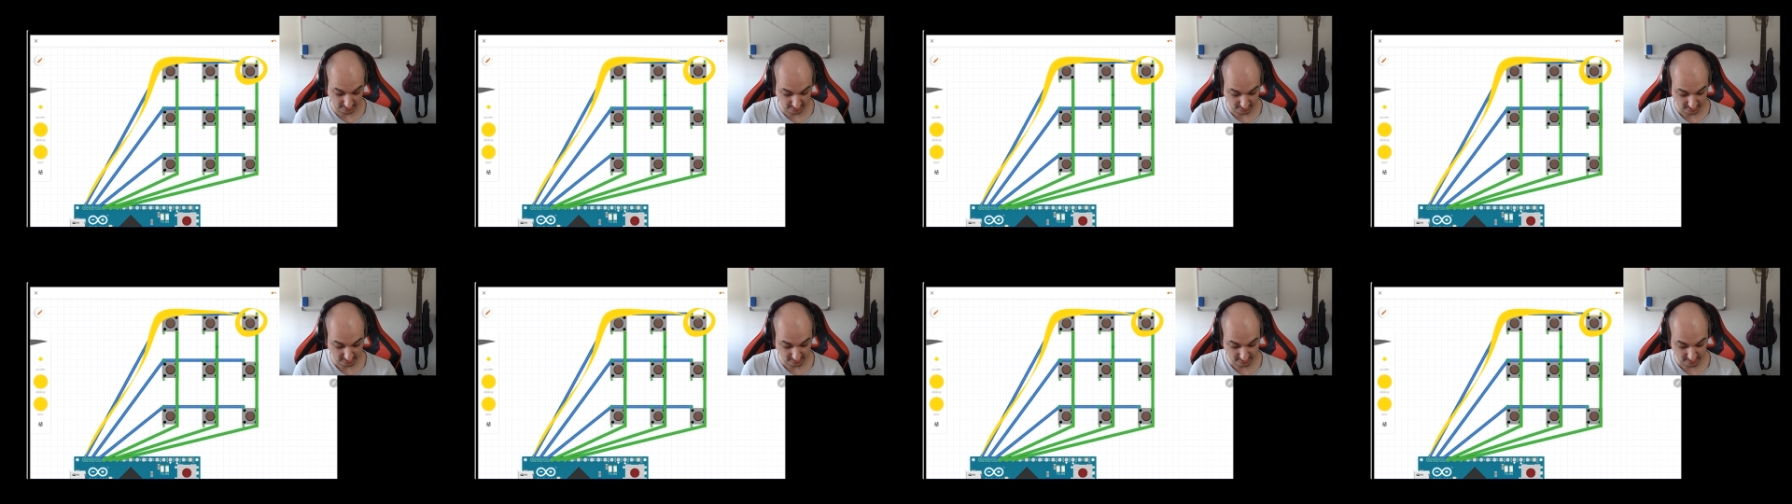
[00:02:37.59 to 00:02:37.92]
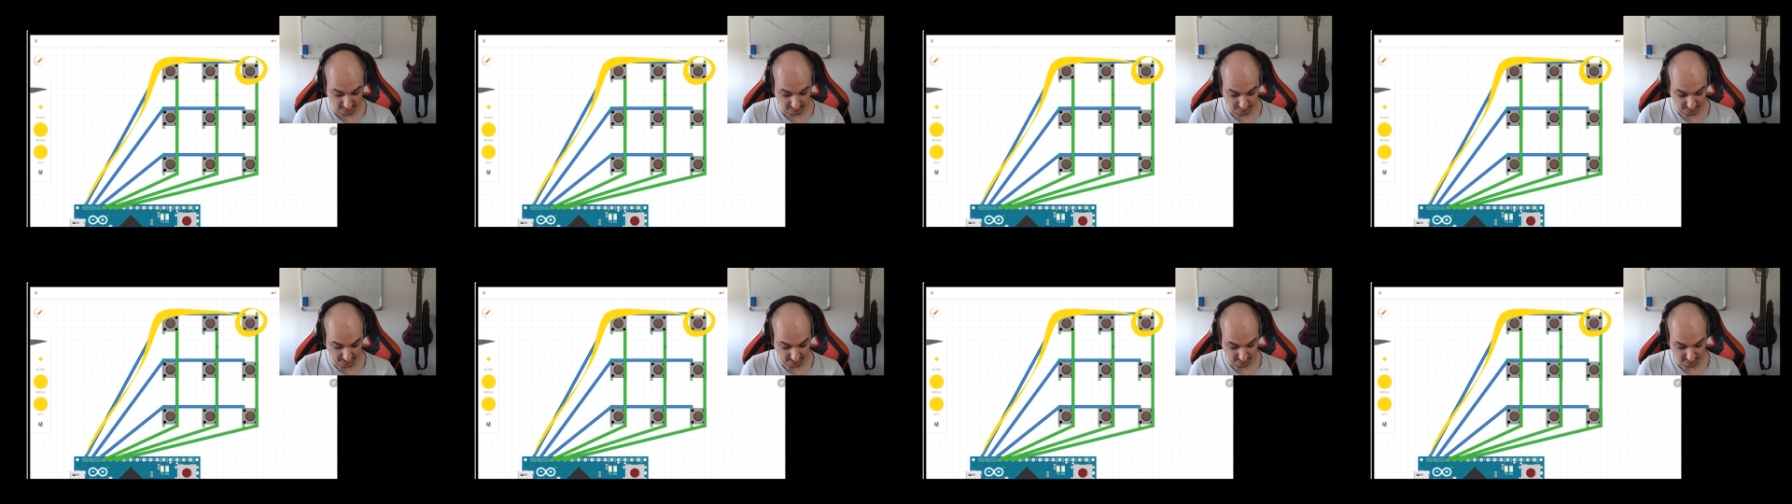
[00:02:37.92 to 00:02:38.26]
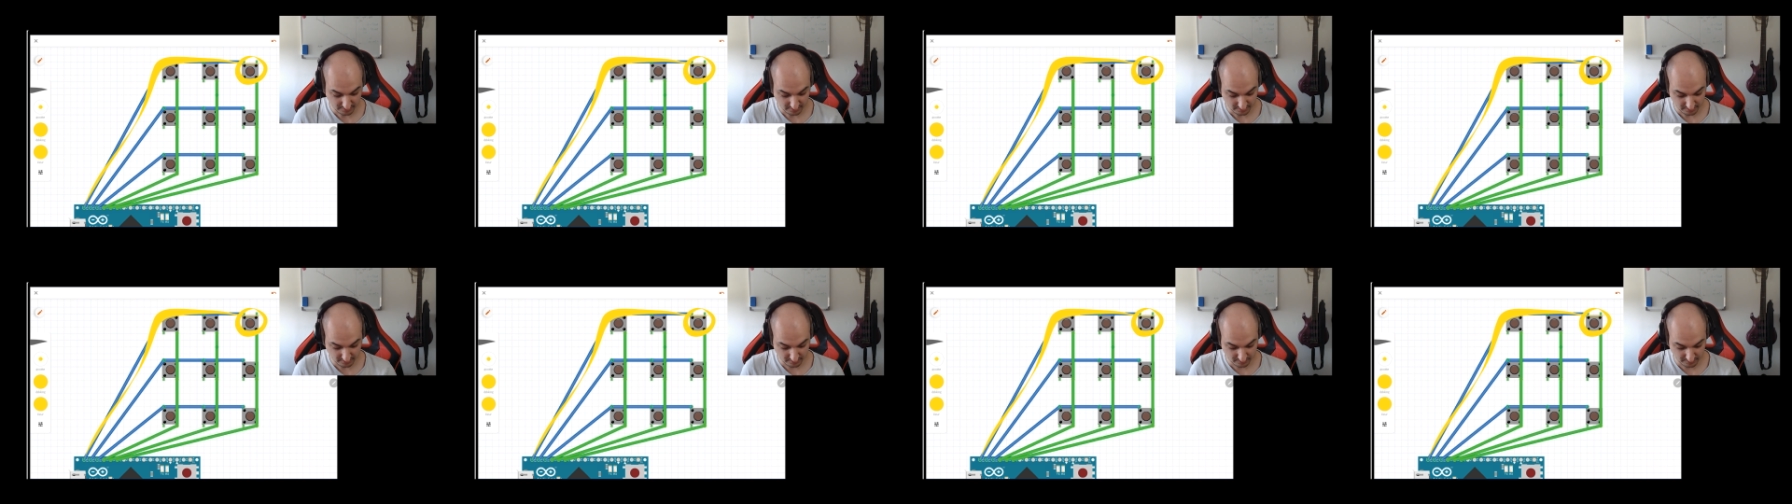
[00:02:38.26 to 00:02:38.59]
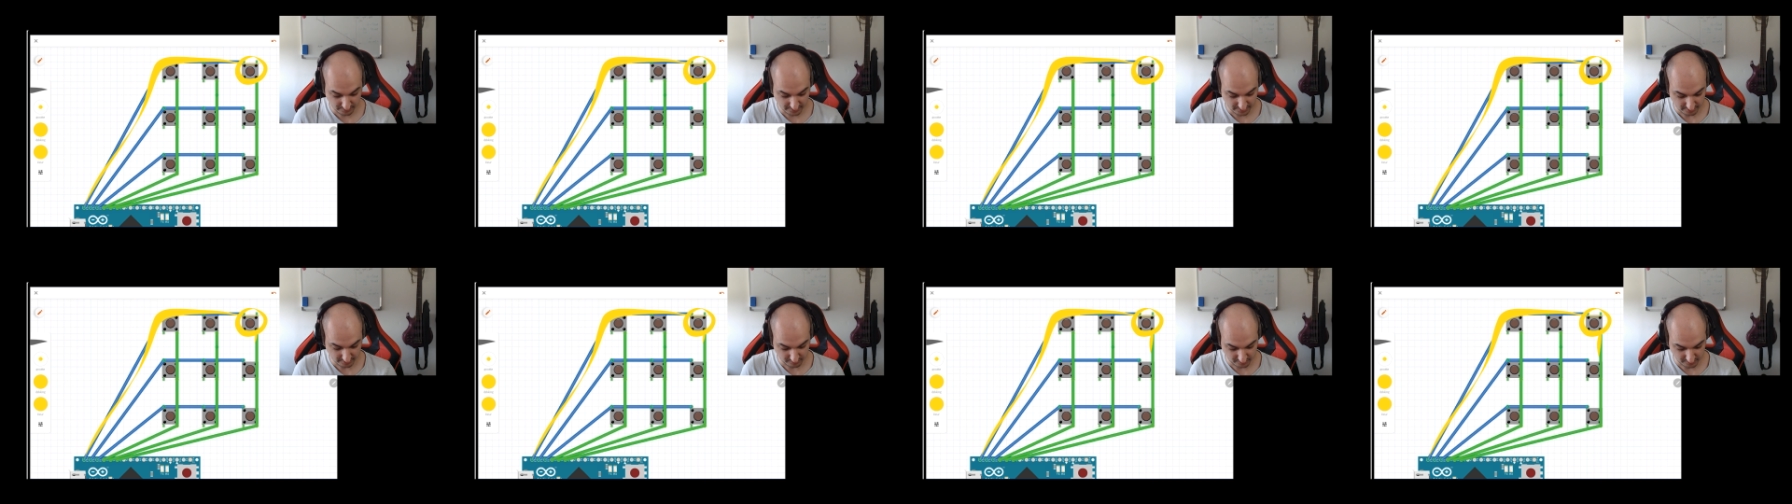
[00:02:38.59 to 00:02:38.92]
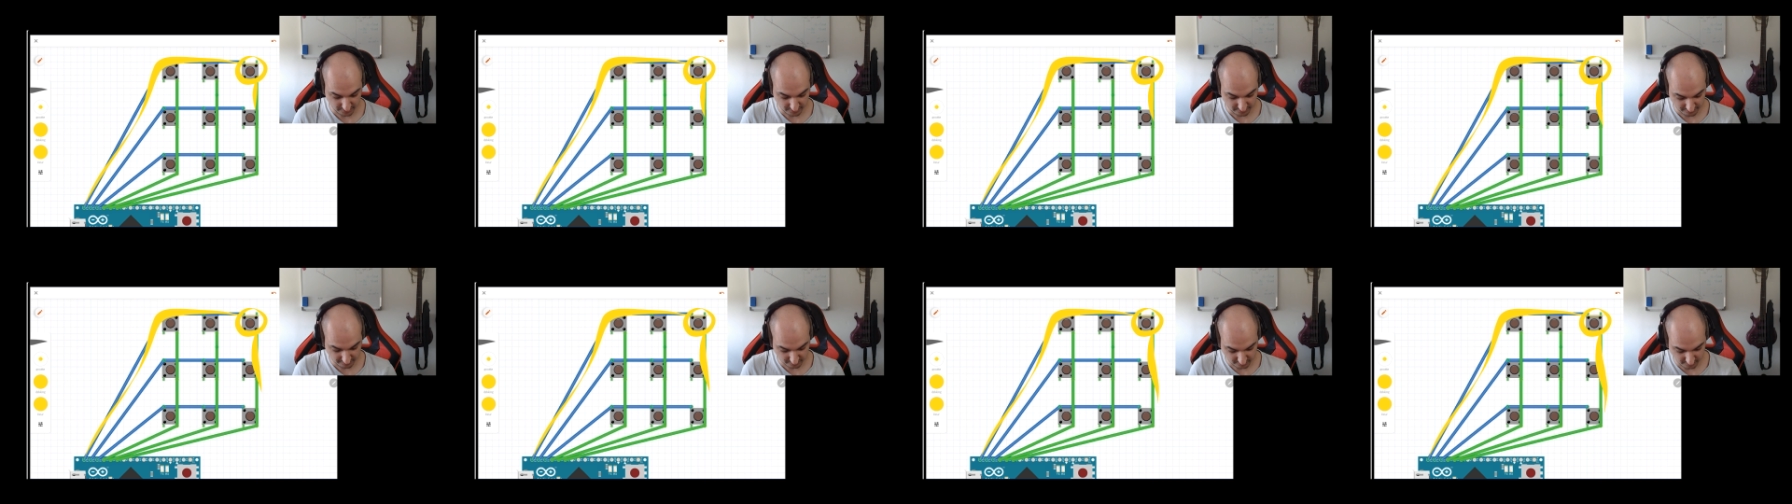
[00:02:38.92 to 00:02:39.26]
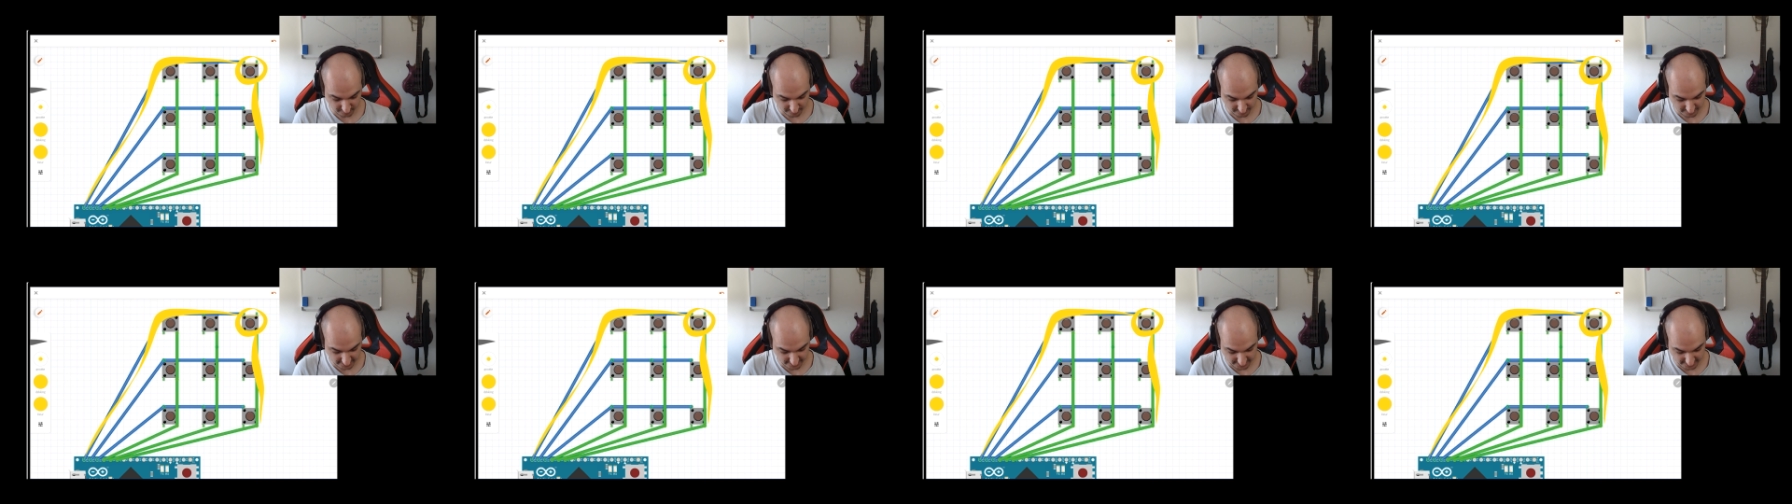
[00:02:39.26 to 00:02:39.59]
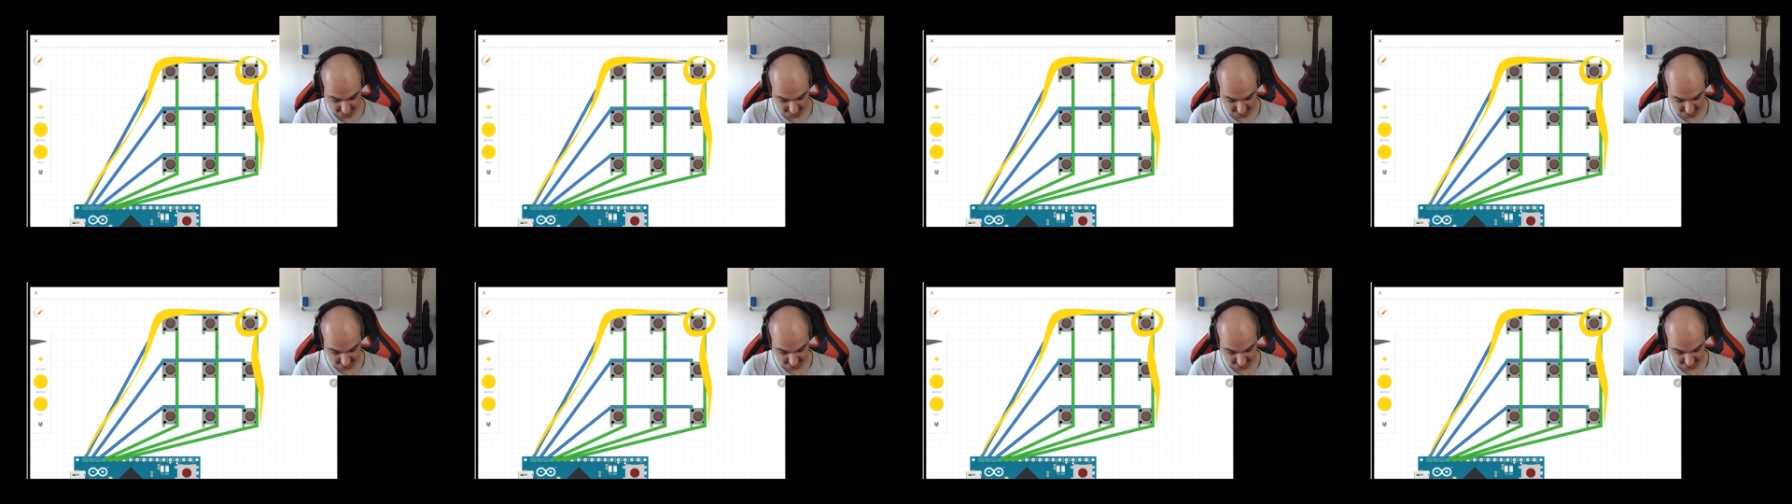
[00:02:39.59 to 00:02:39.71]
the power will run from here